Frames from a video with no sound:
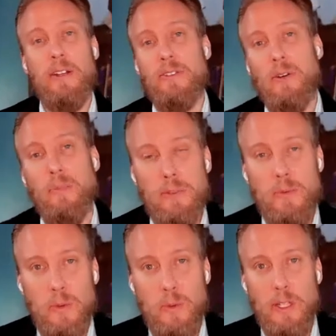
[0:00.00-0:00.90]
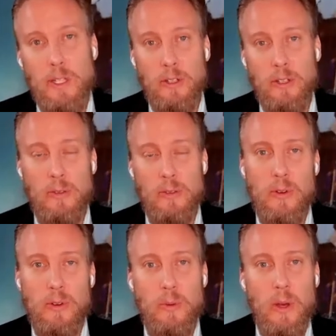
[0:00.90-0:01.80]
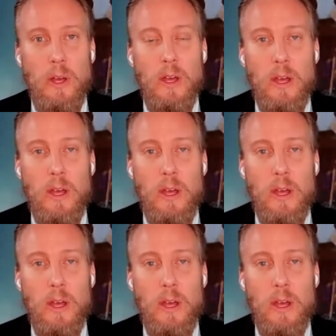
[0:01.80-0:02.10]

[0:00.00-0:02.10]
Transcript: clear topics, what we need to go through.